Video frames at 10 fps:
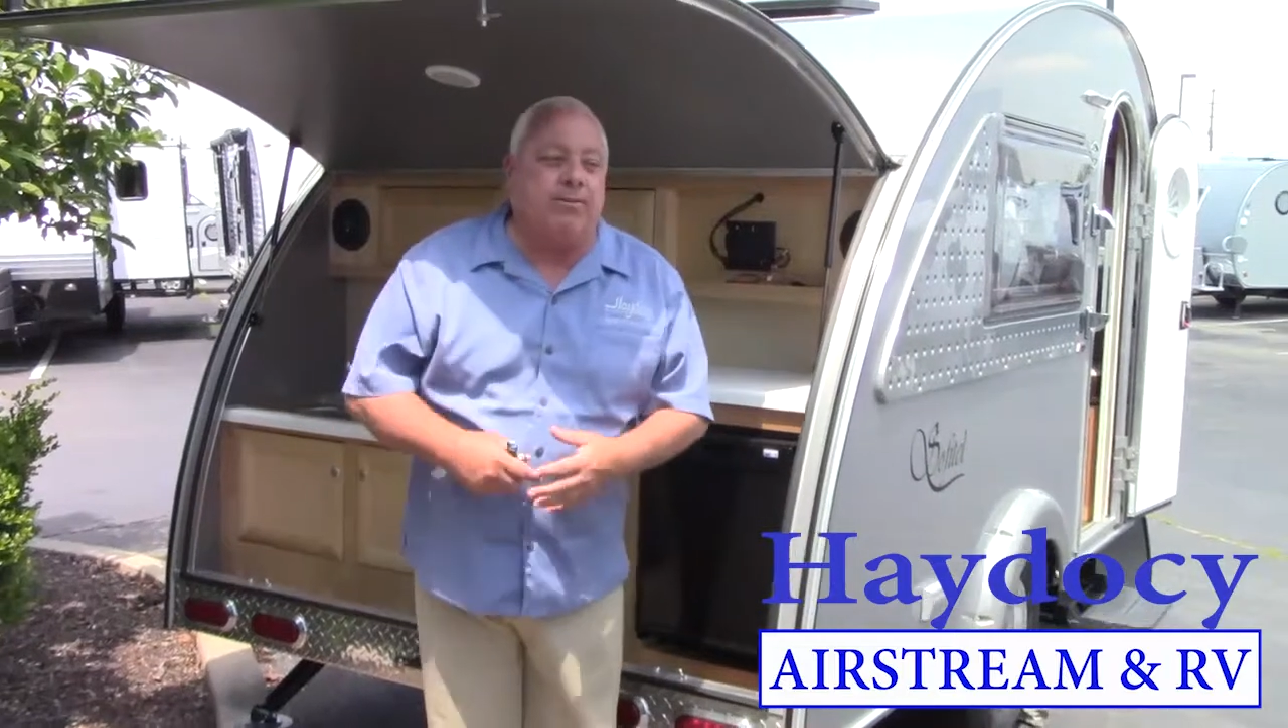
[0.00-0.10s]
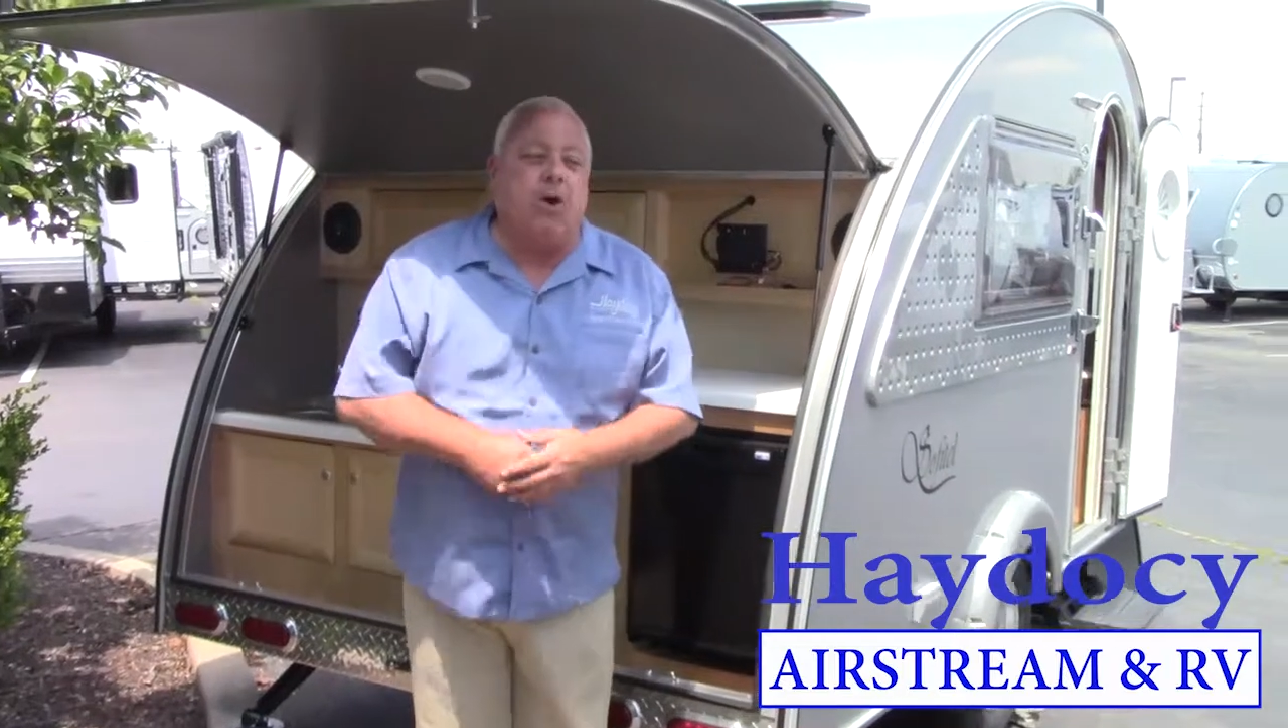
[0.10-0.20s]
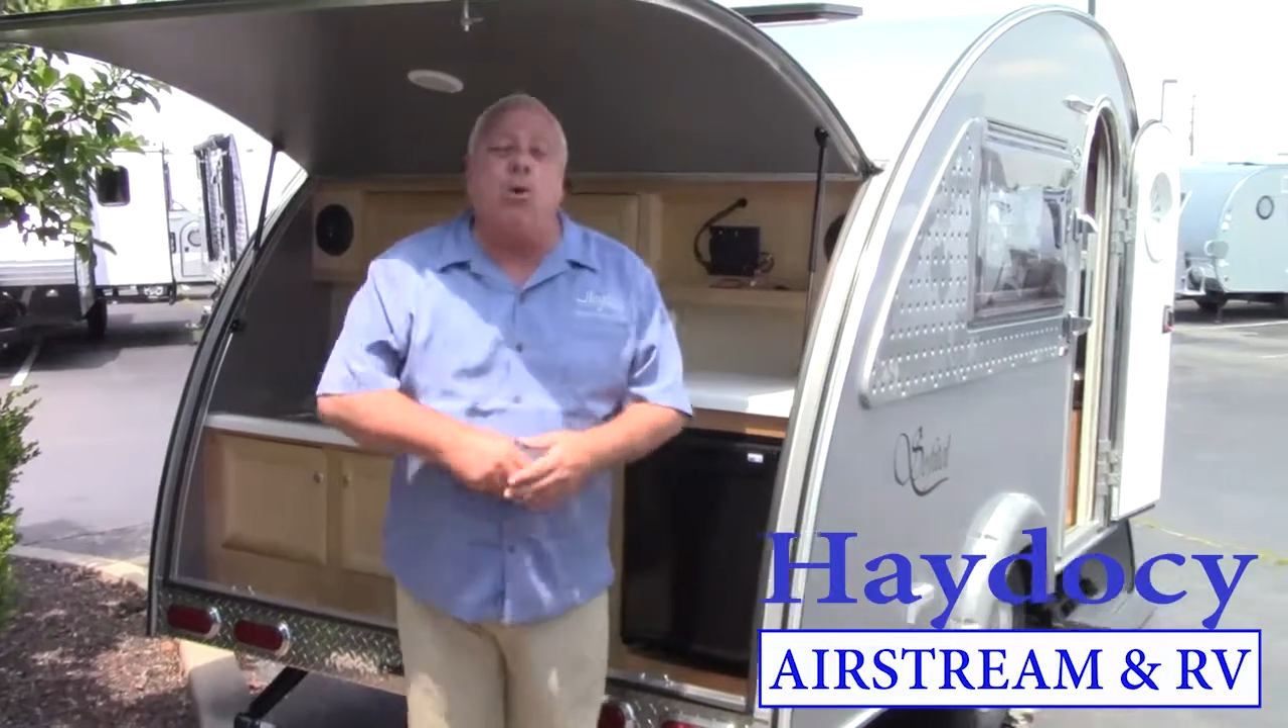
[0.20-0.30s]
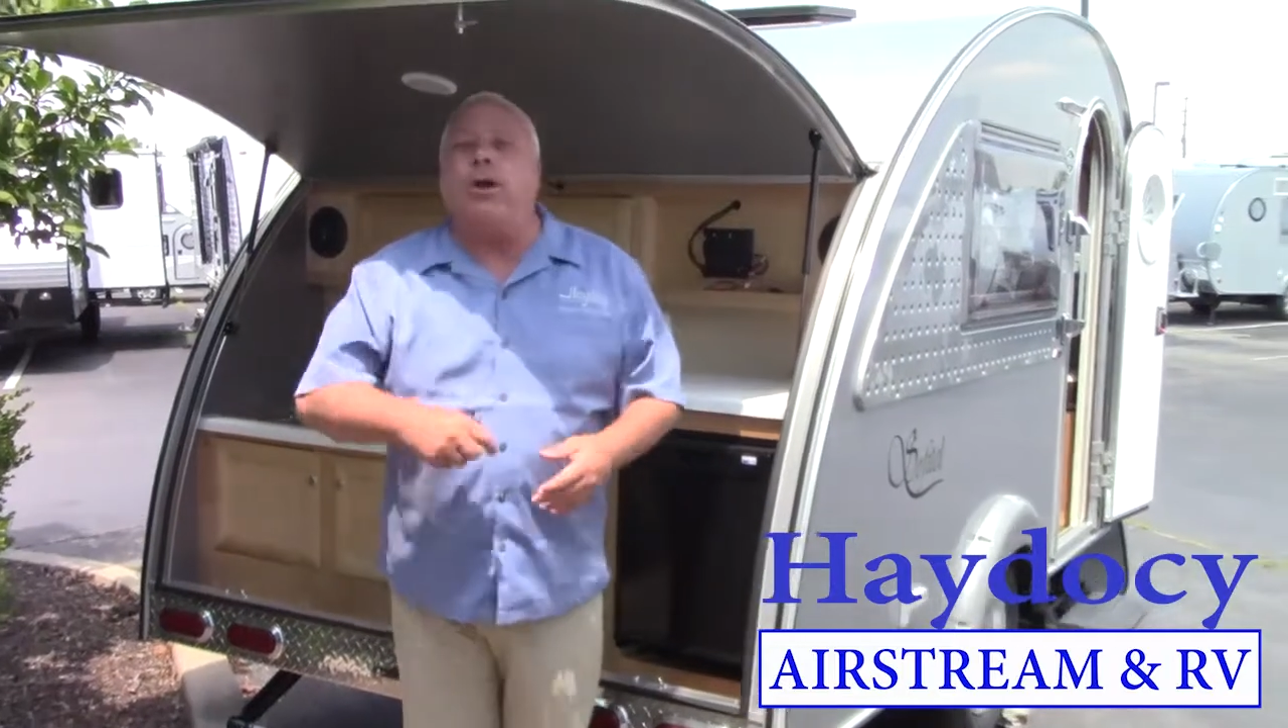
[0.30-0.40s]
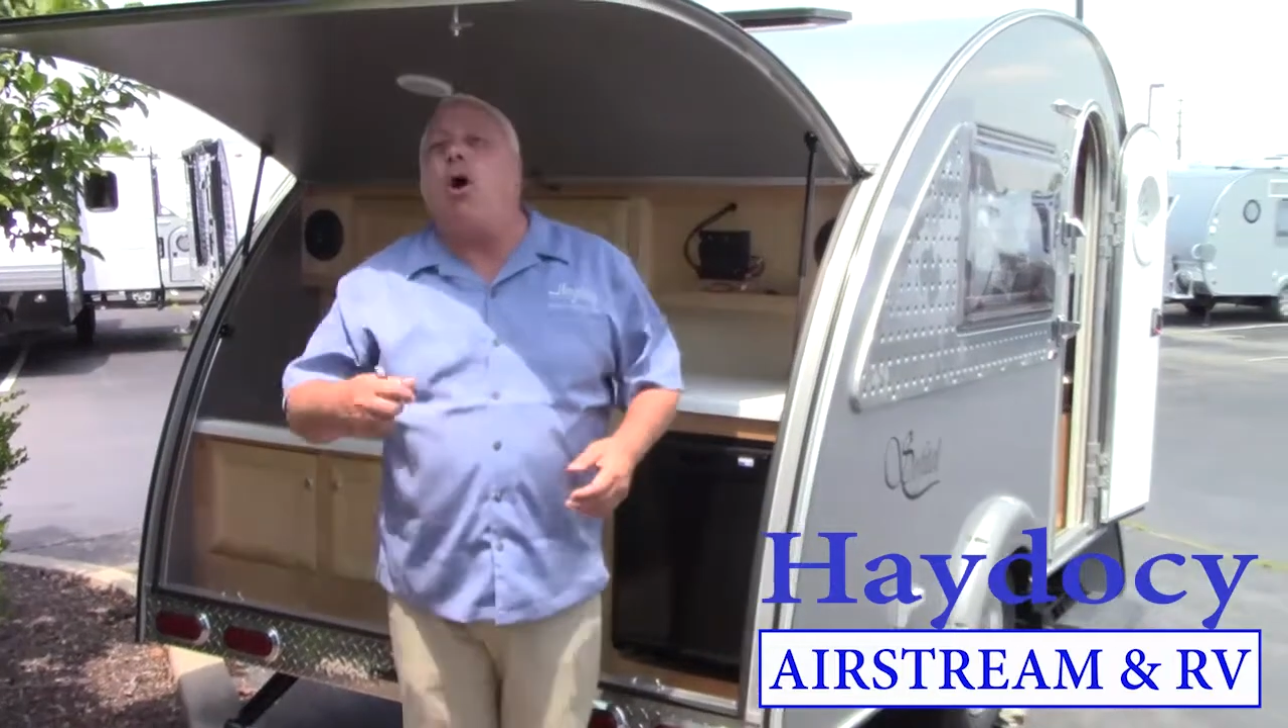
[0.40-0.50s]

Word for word: of going